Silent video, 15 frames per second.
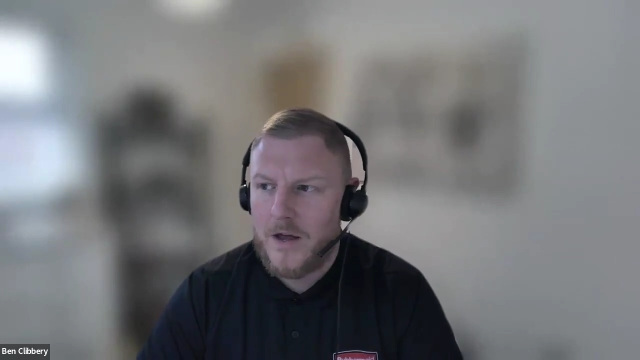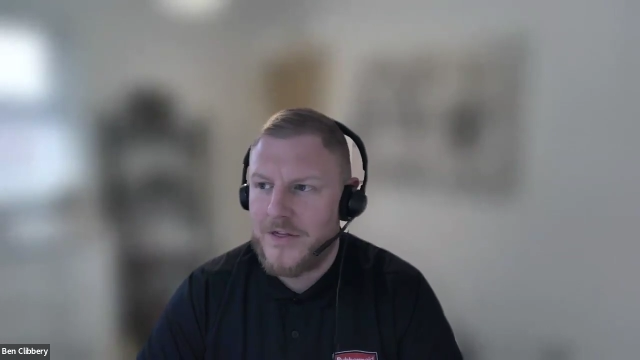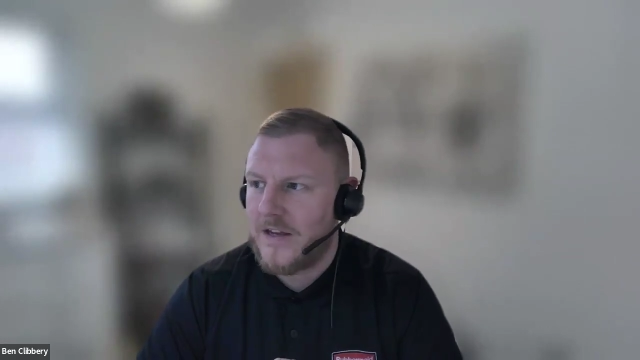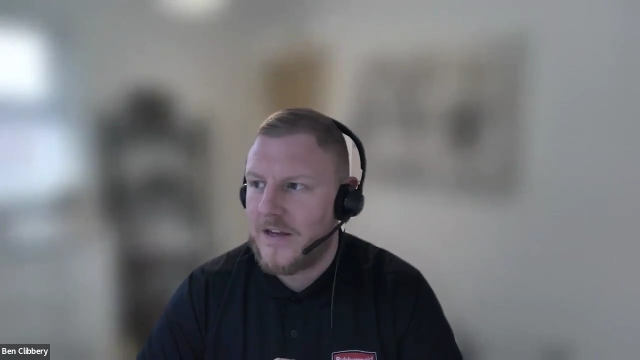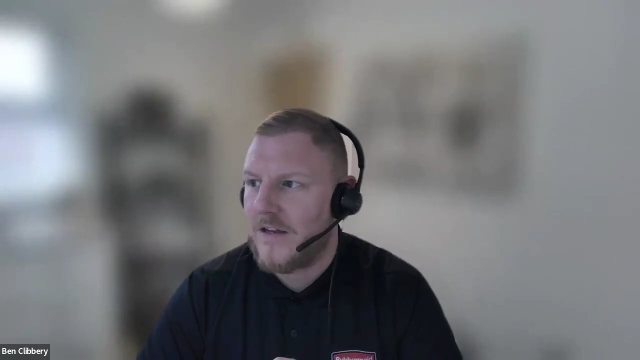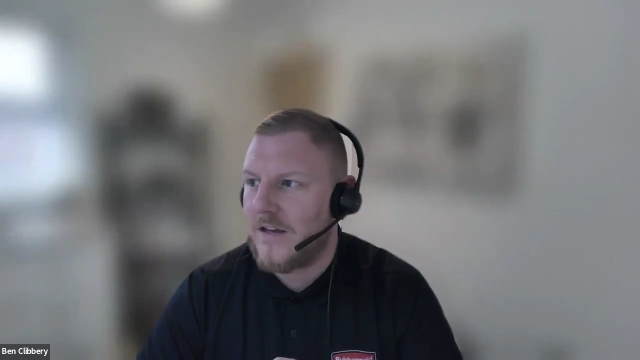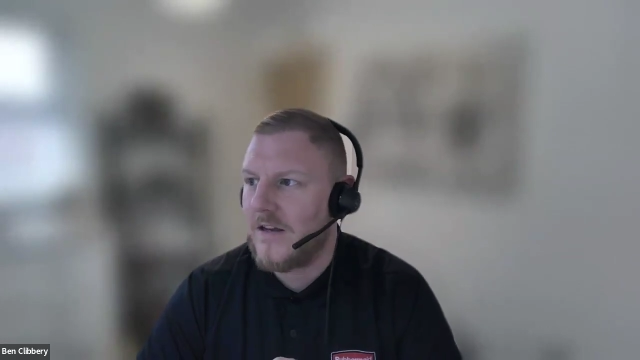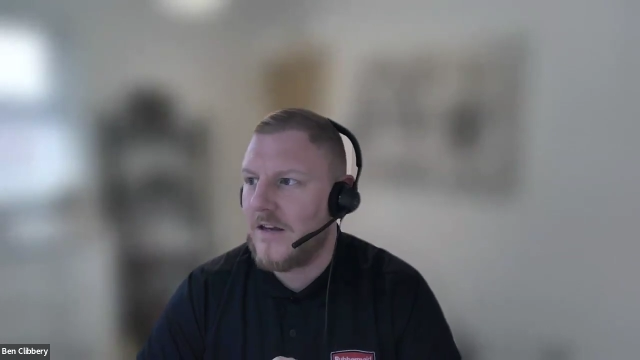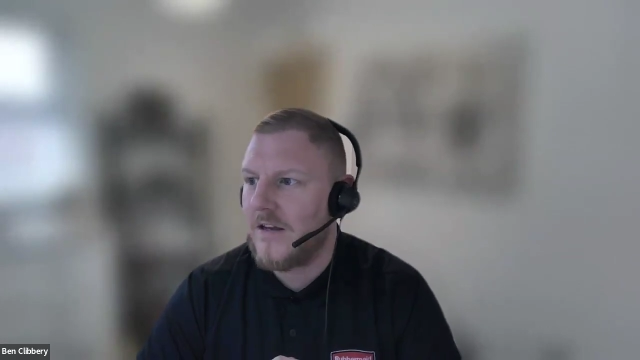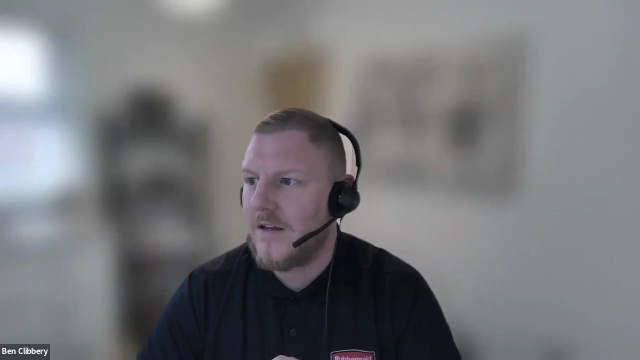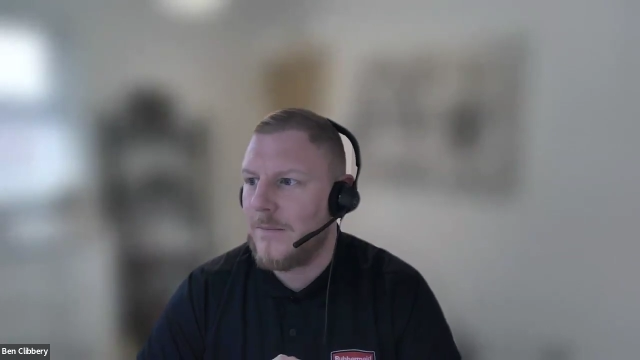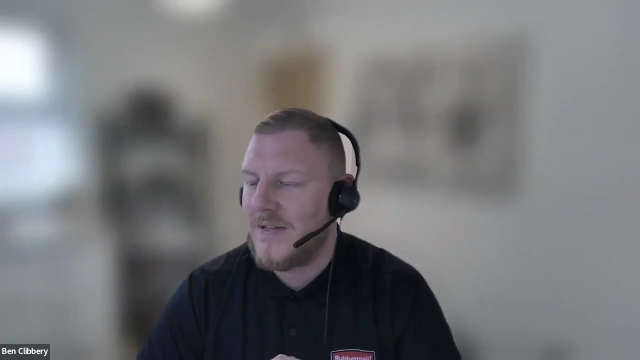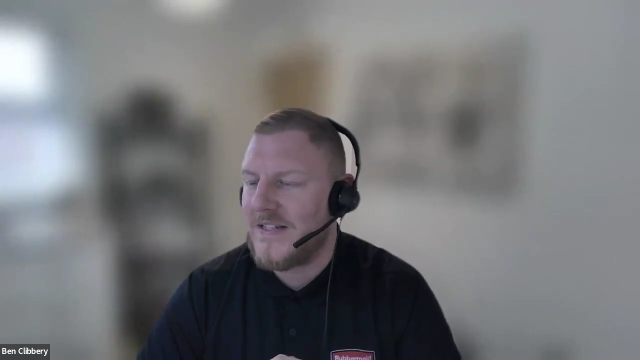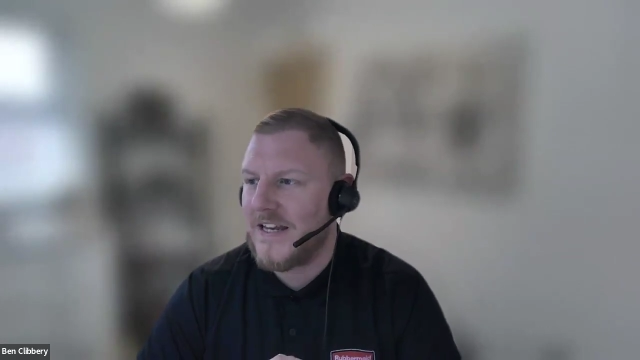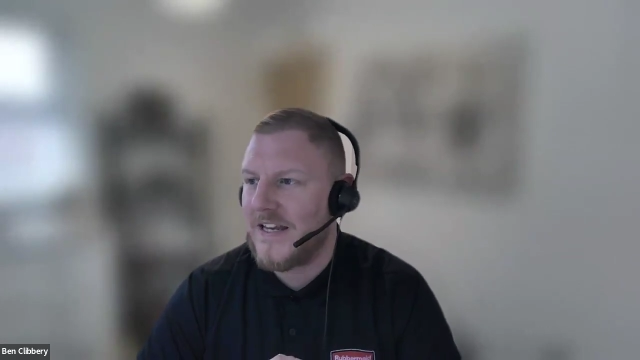I think
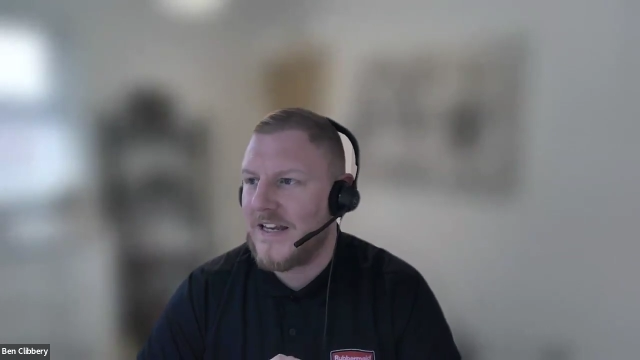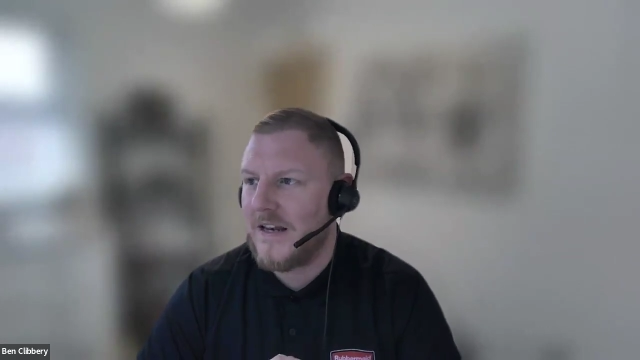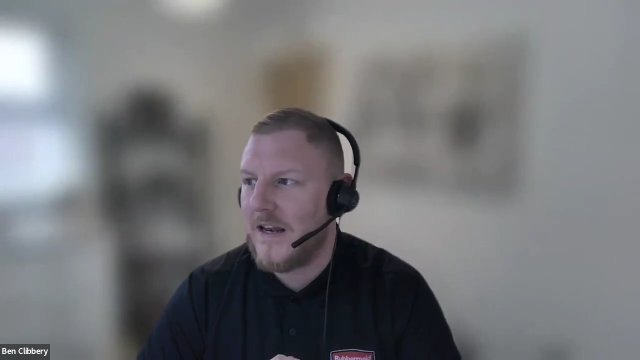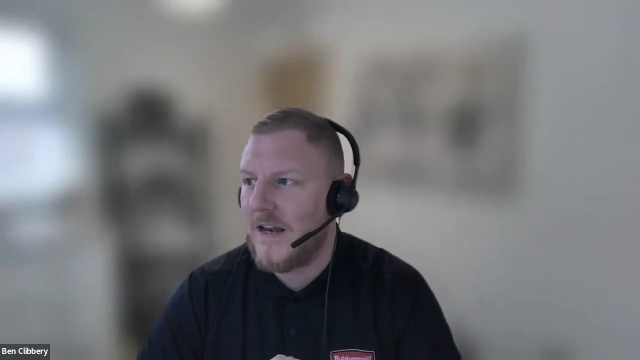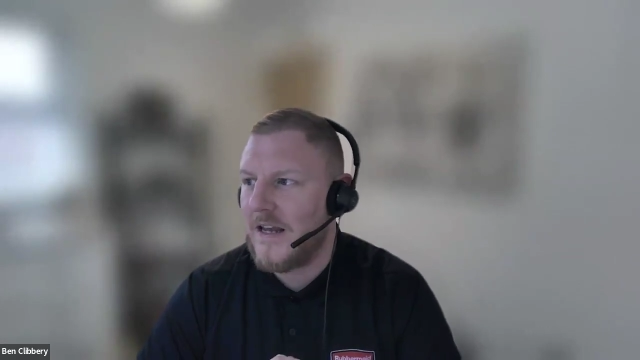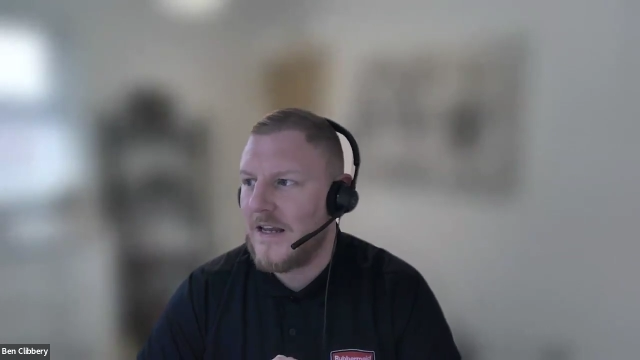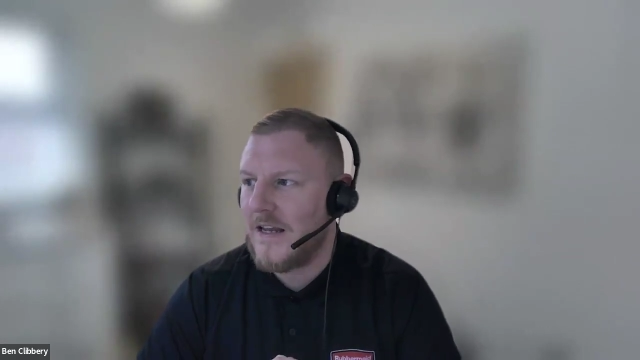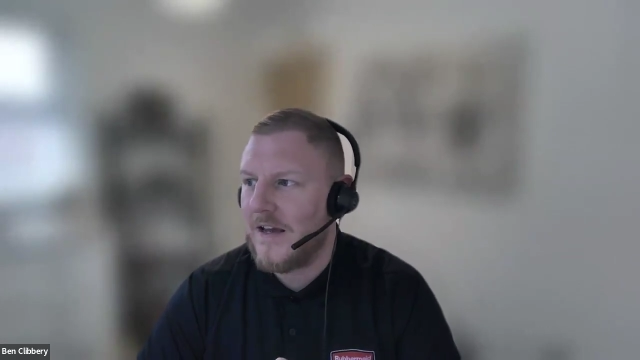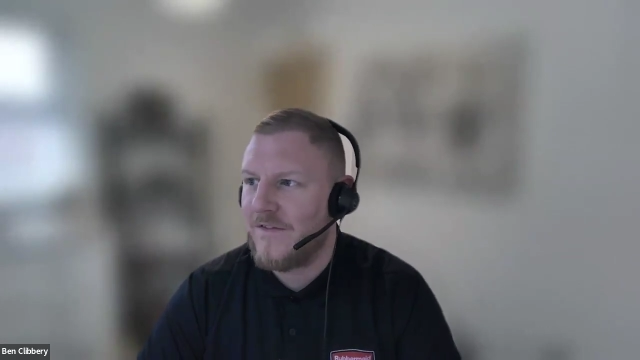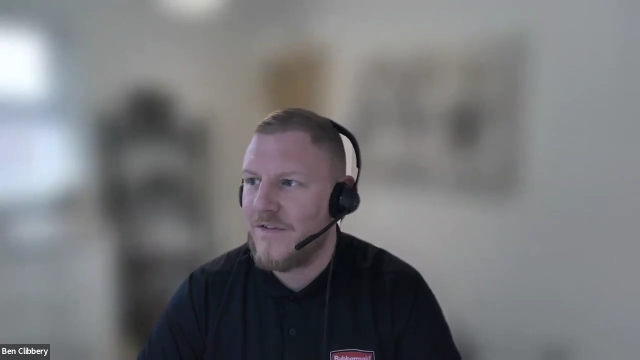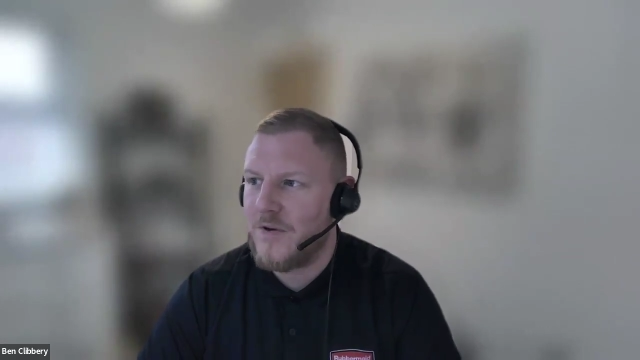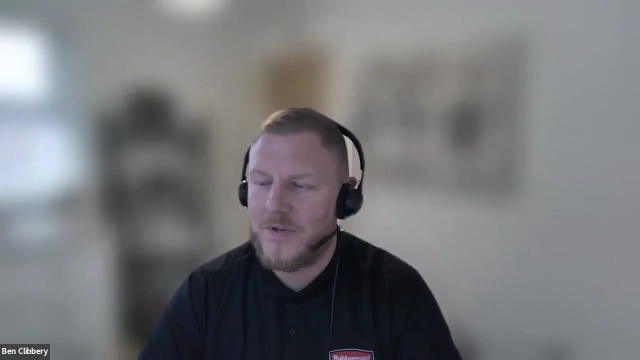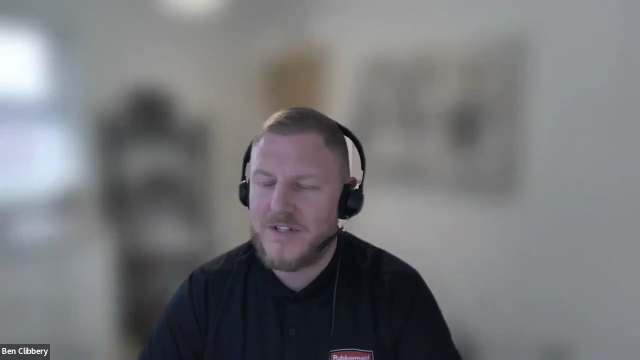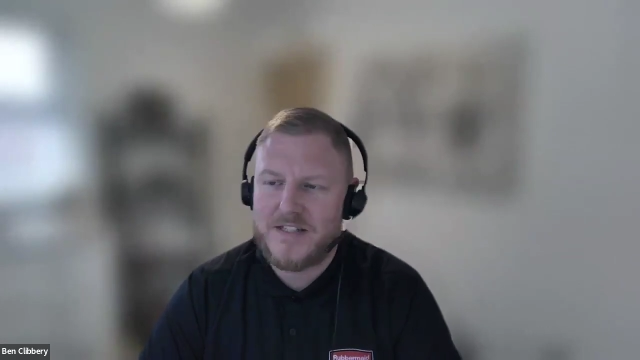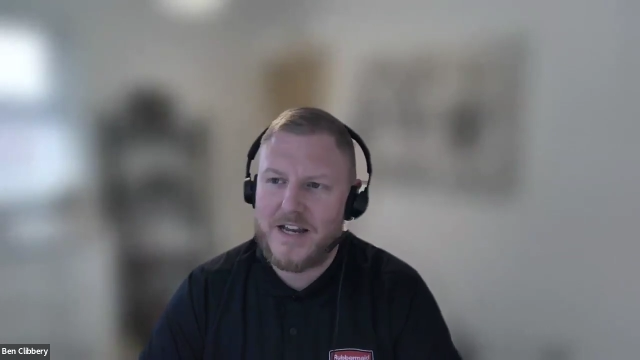particularly
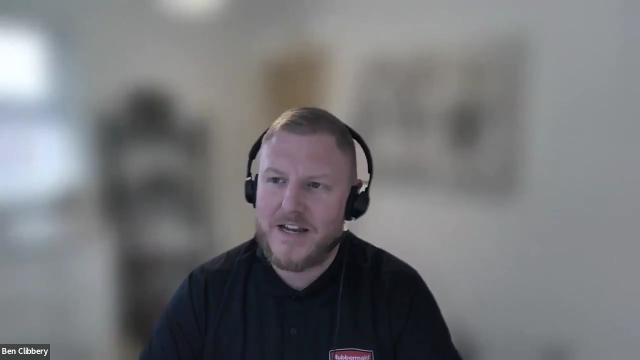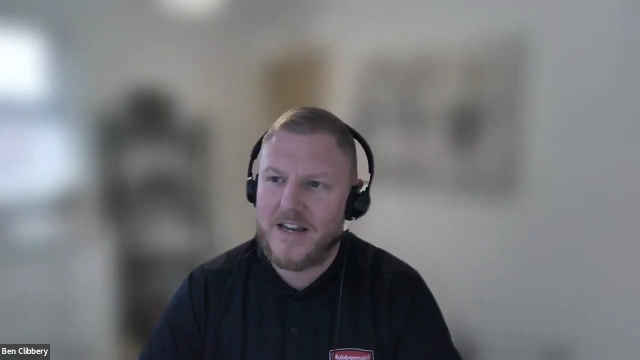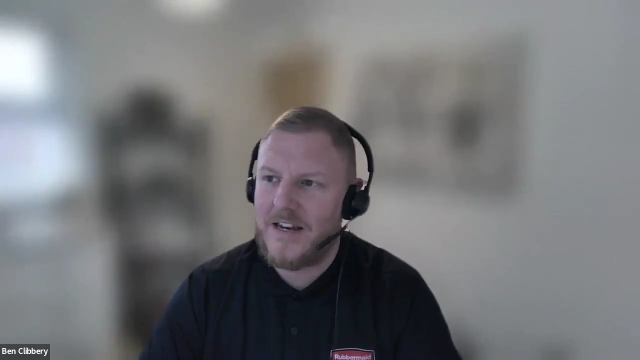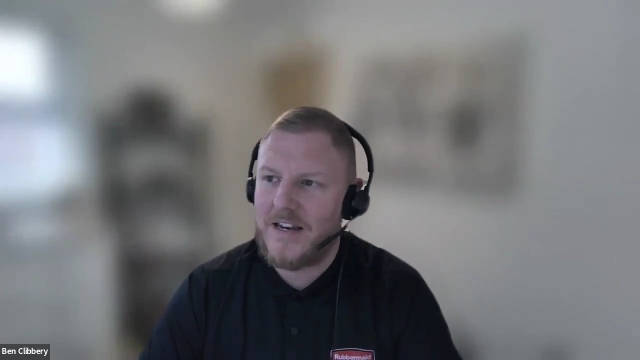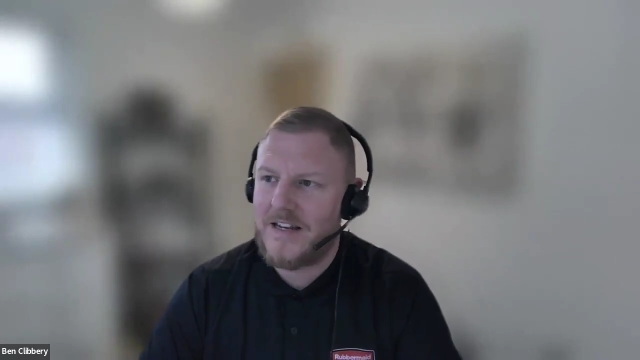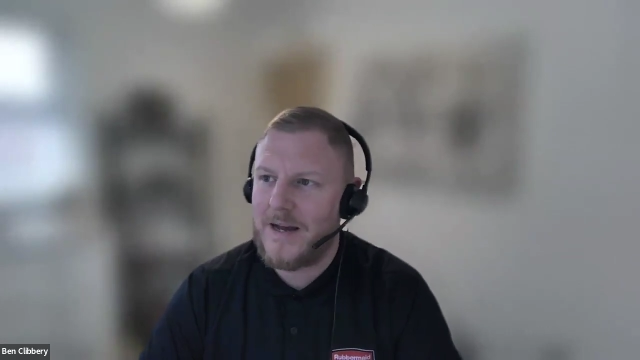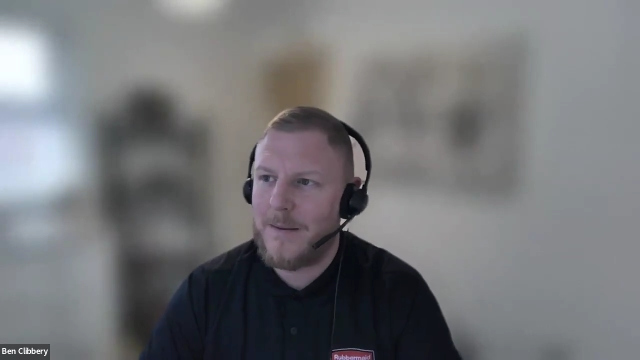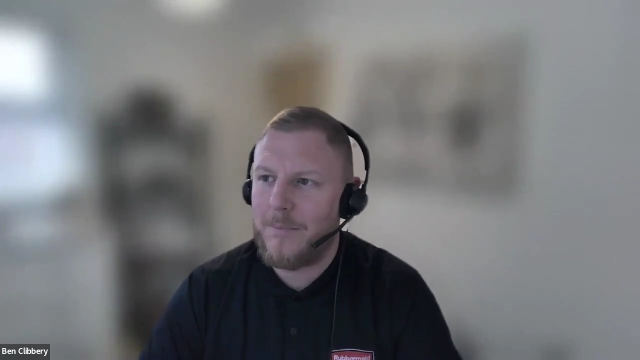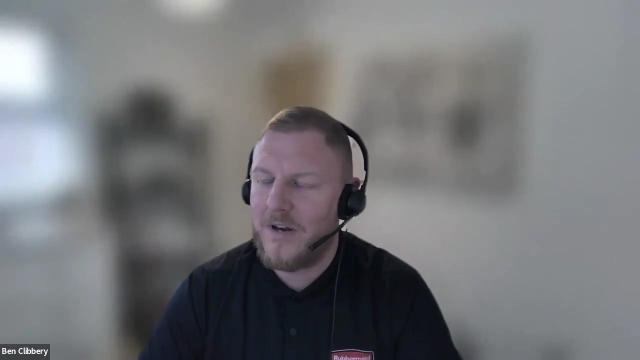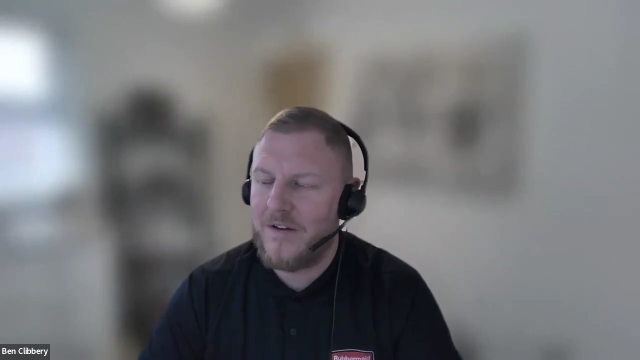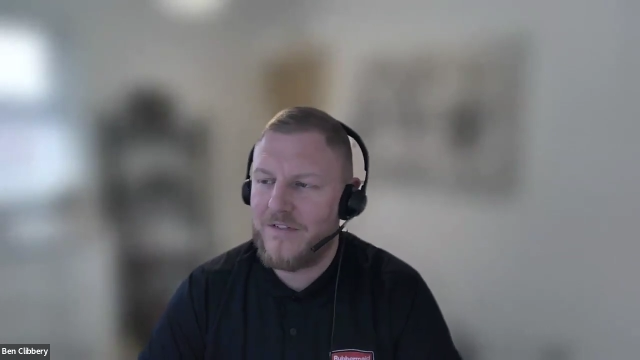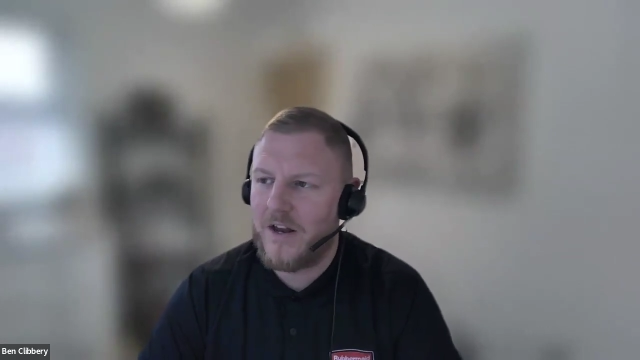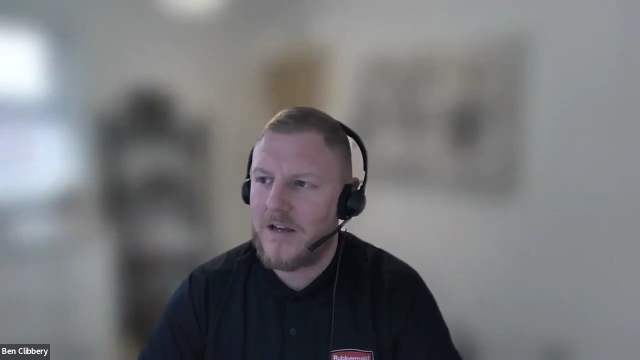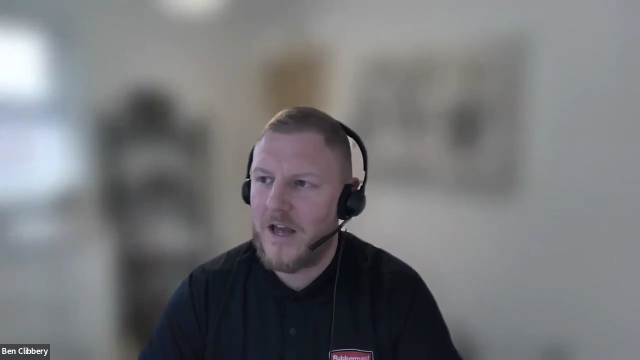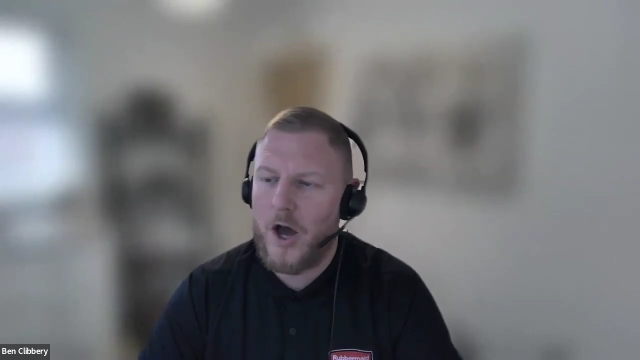if you were to take an example
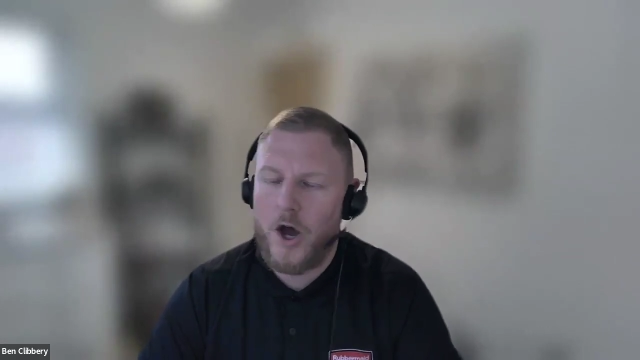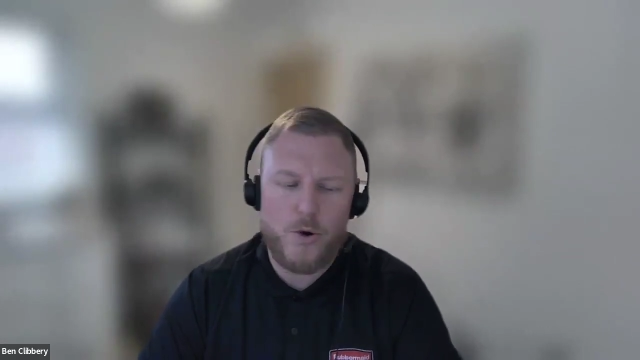of like